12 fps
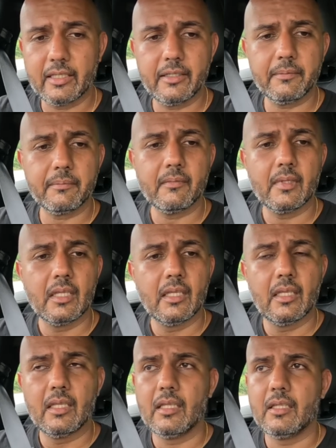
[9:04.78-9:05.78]
that,
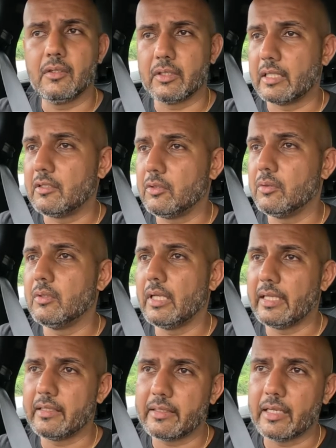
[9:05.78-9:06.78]
you can do
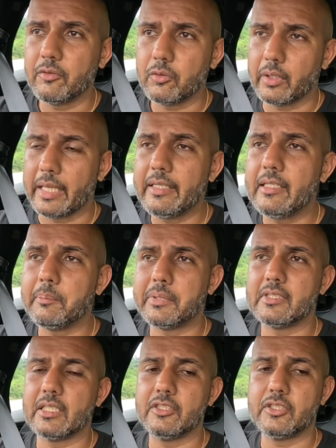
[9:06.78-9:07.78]
a 10 to
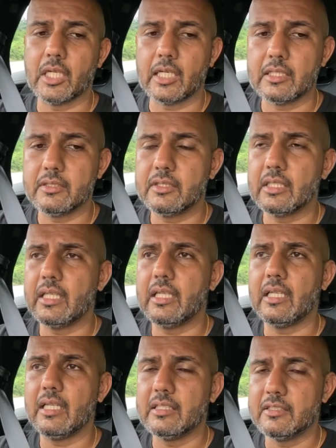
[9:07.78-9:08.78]
80% charge
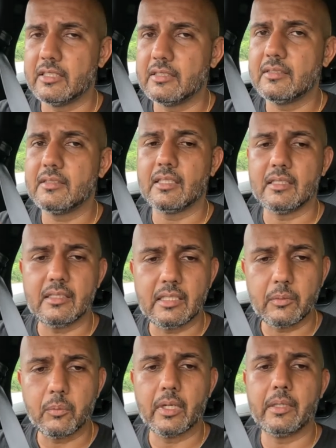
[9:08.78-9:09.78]
in just
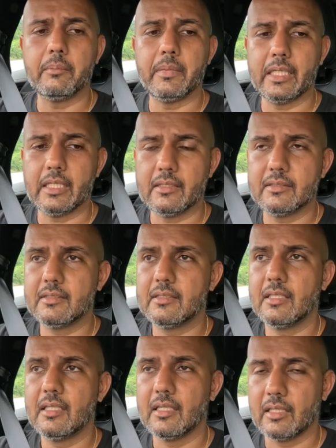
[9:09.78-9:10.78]
31 minutes.
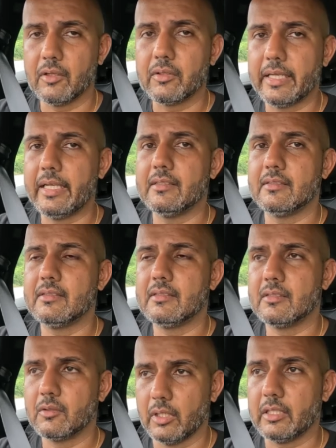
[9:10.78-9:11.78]
Now that's
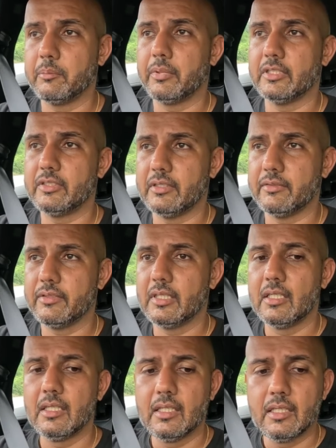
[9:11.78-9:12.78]
quite impressive.
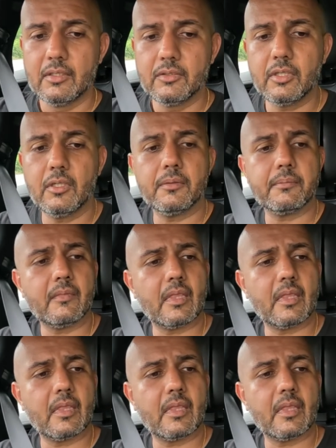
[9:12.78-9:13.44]
So